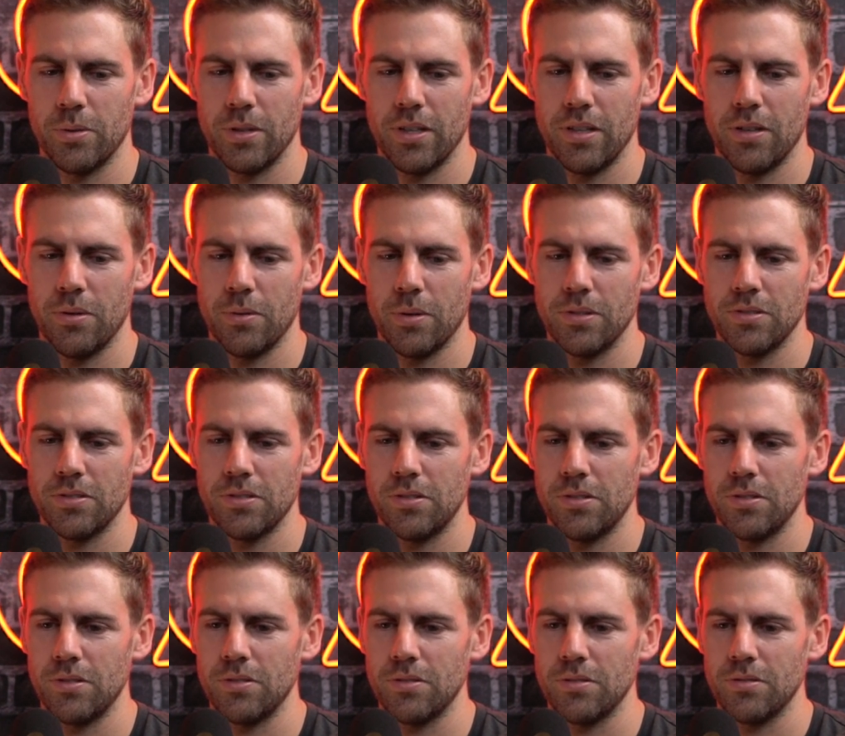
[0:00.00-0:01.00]
we wanted
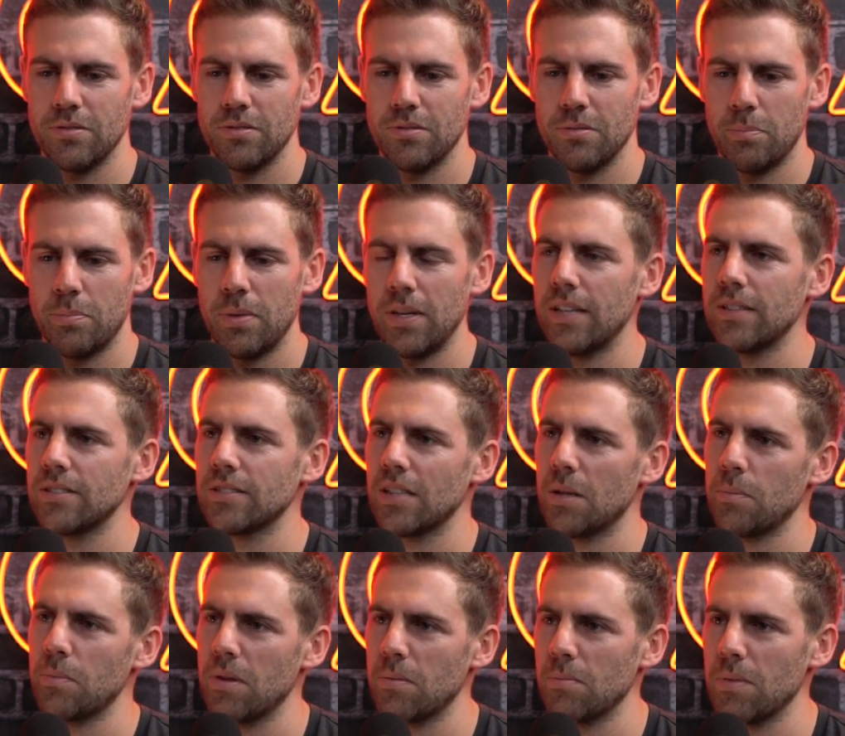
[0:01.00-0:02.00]
to plan
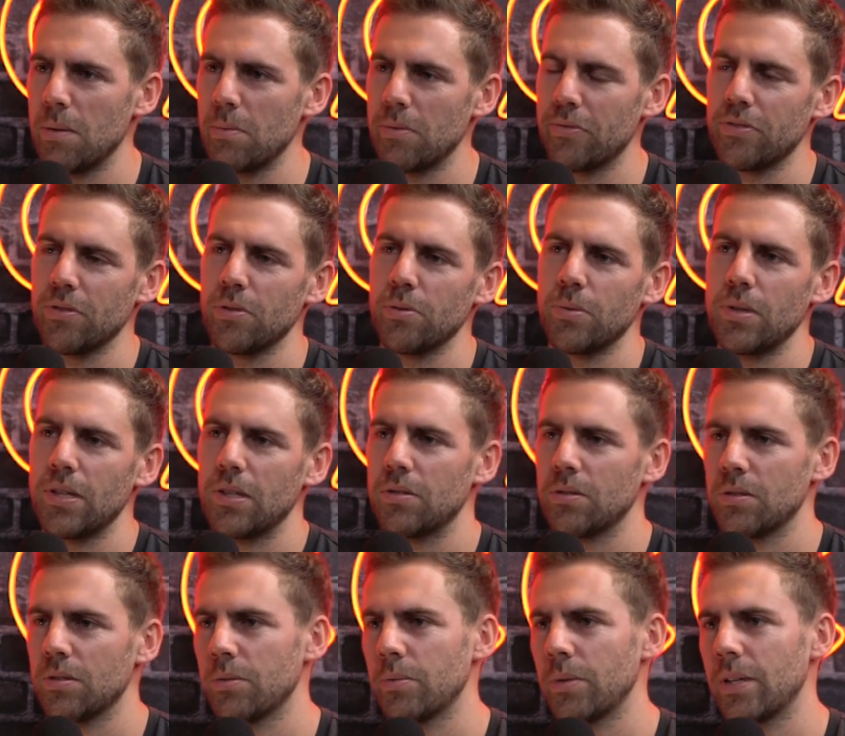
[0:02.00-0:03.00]
something maybe for a week
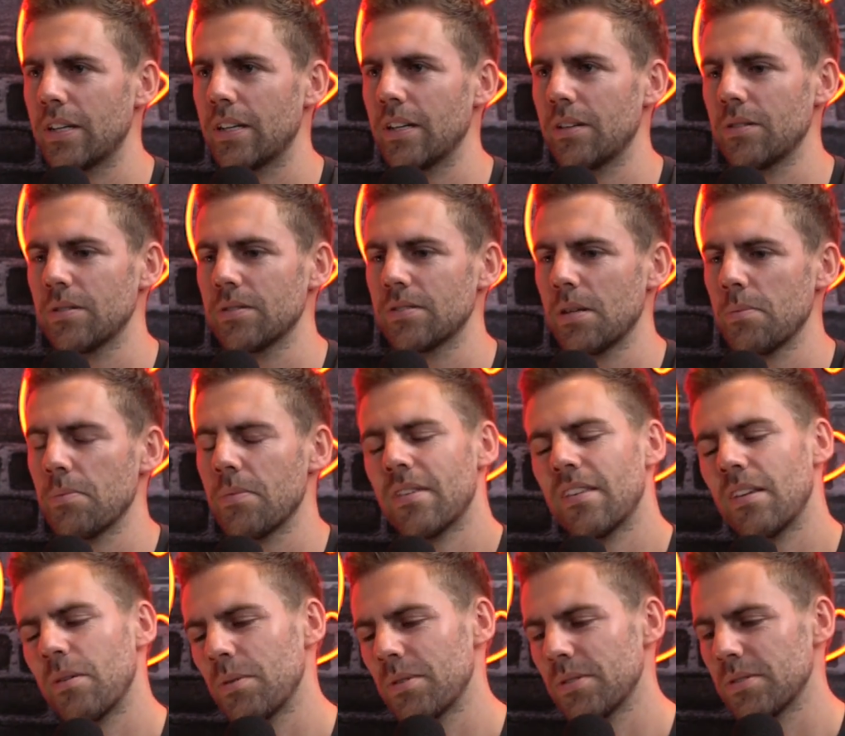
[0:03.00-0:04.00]
or a weekend or
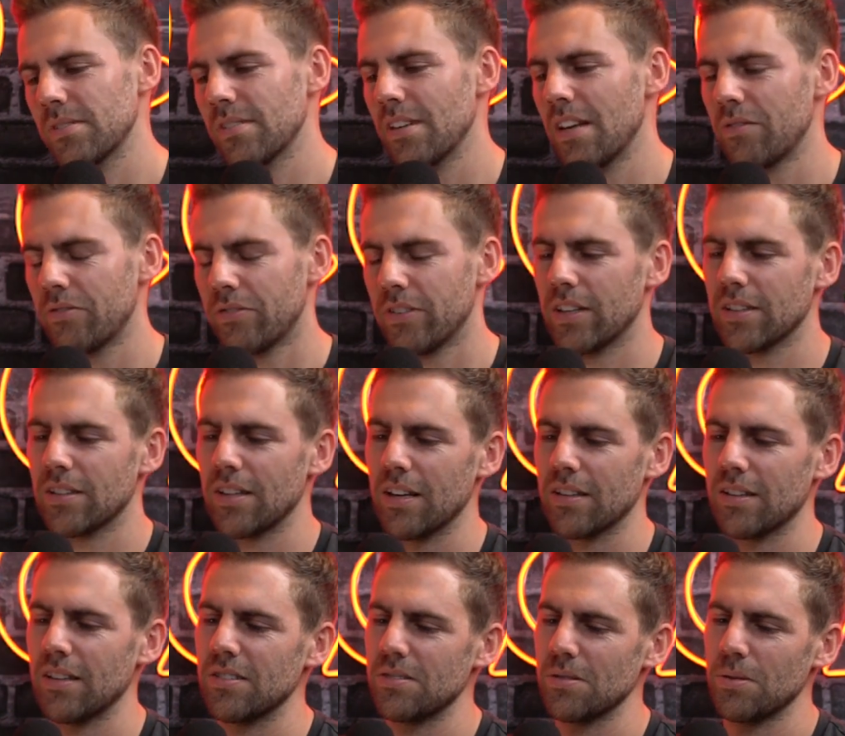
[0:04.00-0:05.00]
something. It felt
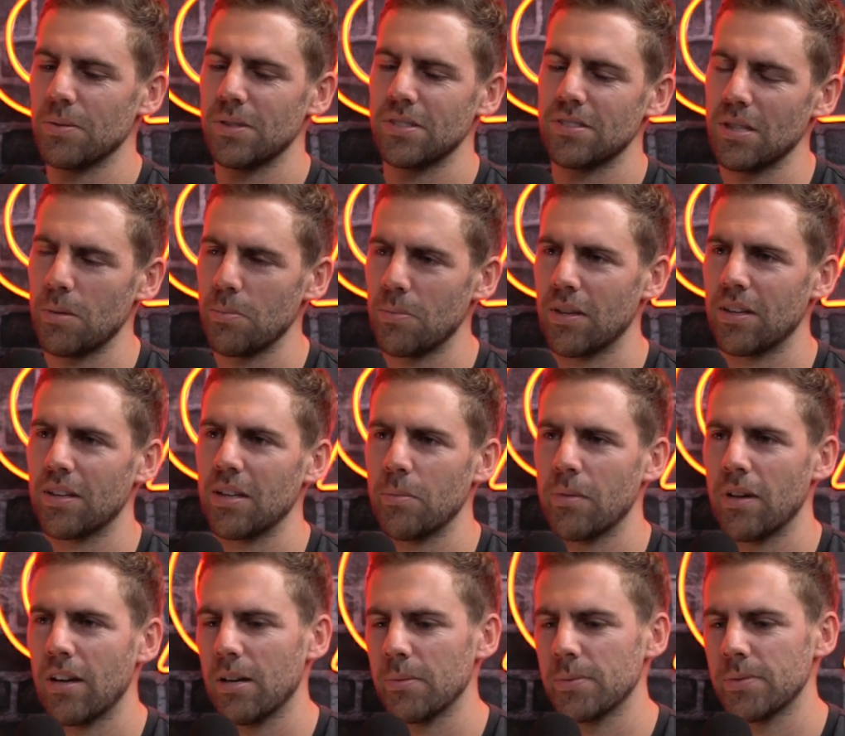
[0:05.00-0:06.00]
like there's always something
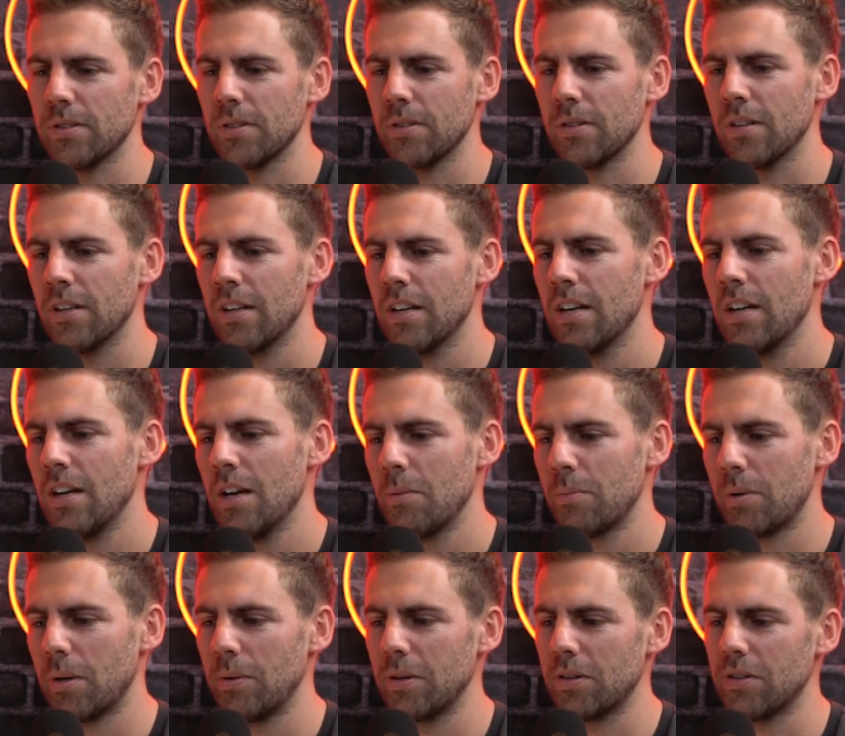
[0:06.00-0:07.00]
coming up. So
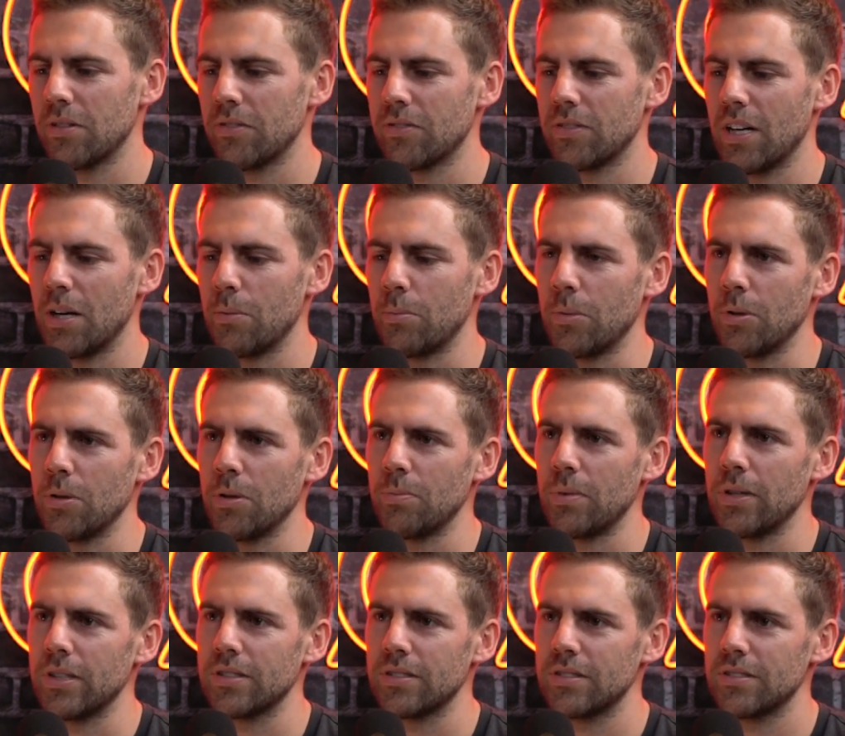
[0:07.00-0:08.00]
probably could have done more,
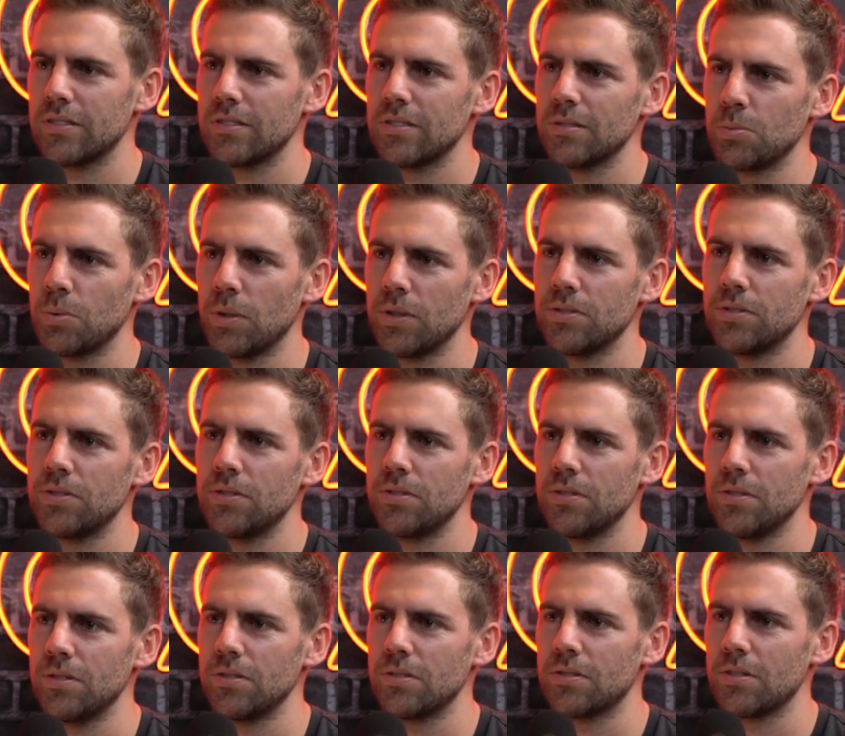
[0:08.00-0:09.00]
but wanted
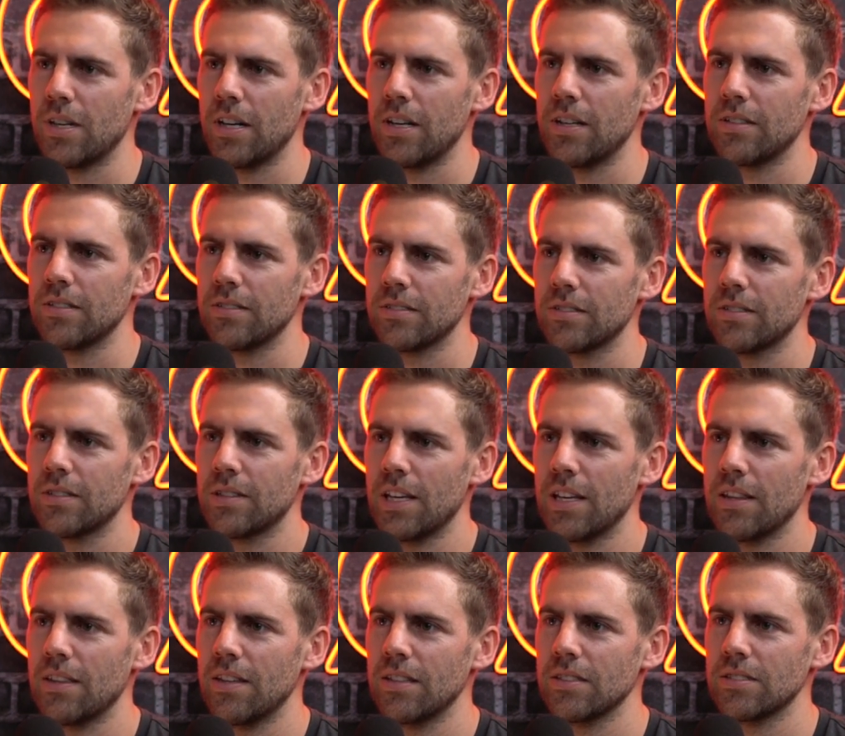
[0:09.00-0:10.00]
to try and
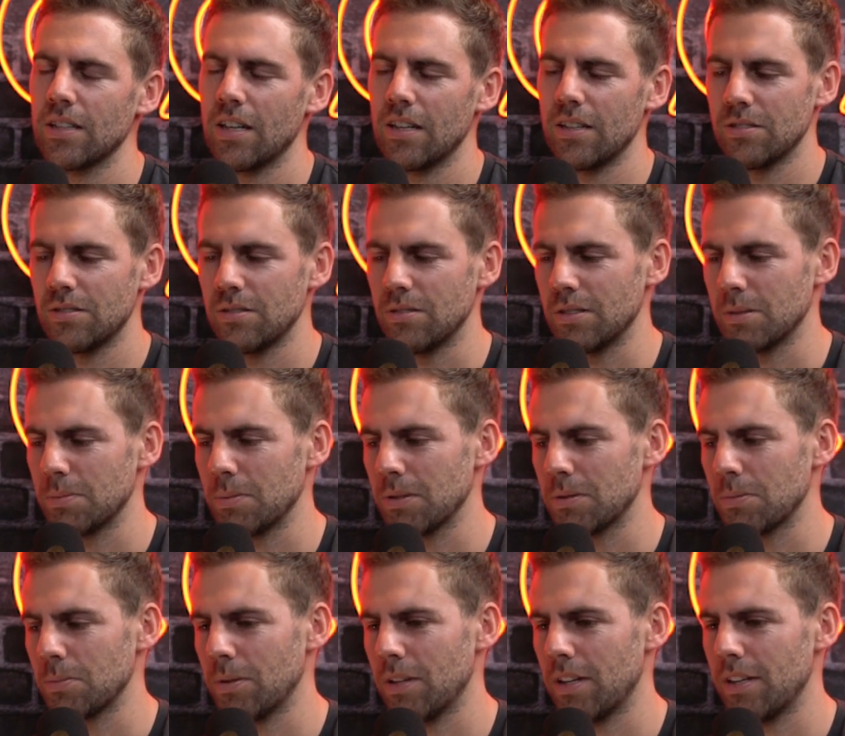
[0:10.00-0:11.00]
get things done as soon as
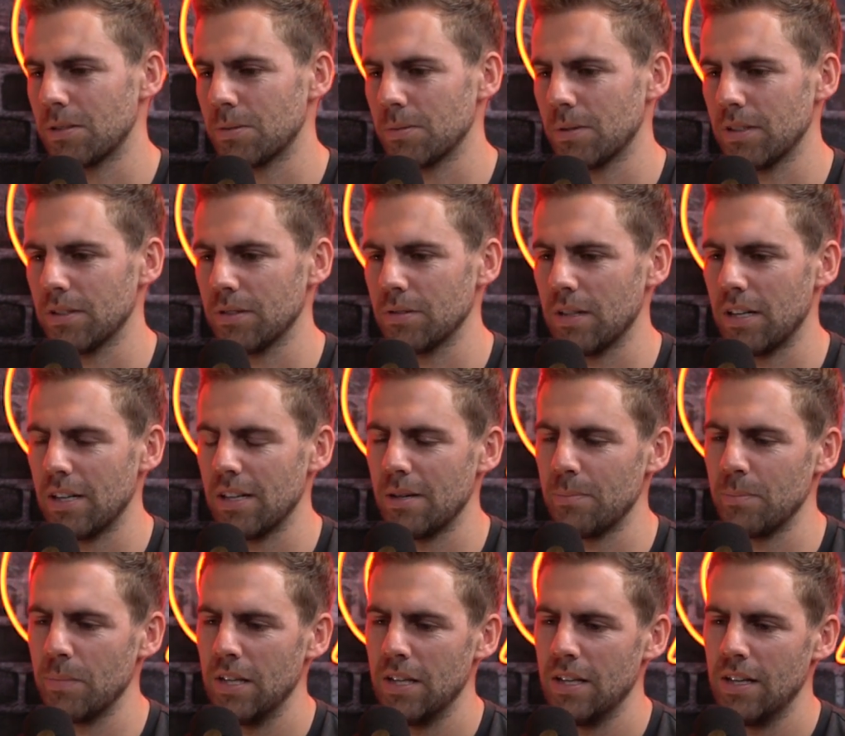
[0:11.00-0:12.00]
possible as well.